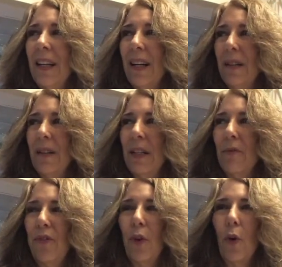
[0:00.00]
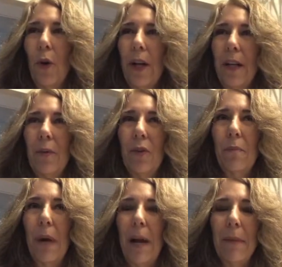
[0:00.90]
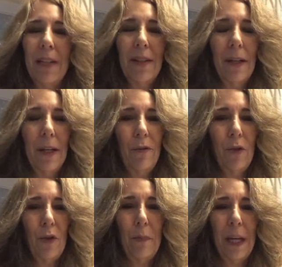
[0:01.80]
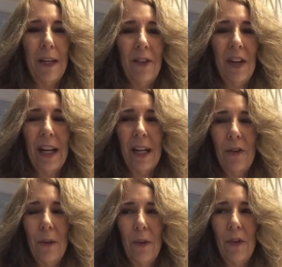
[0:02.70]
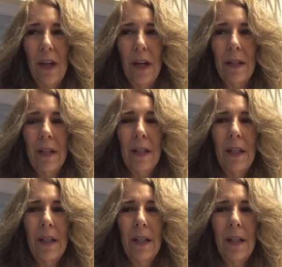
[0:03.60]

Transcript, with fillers: uh, in florida it was by macdill air force base and i guess there was a